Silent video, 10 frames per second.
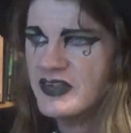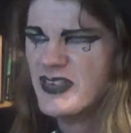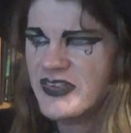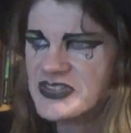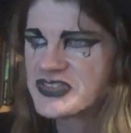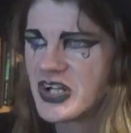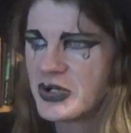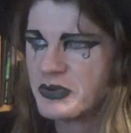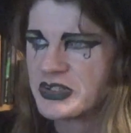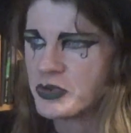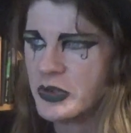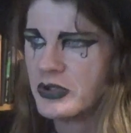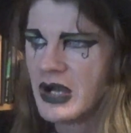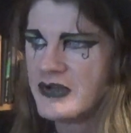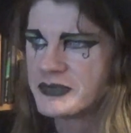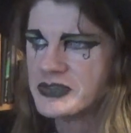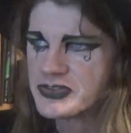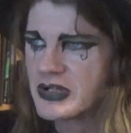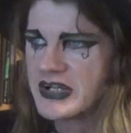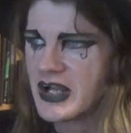This started with the queer eye for the
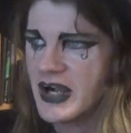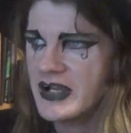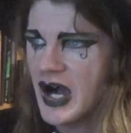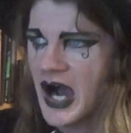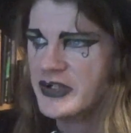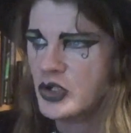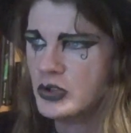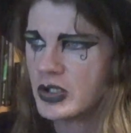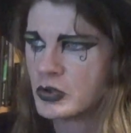straight guy. I no longer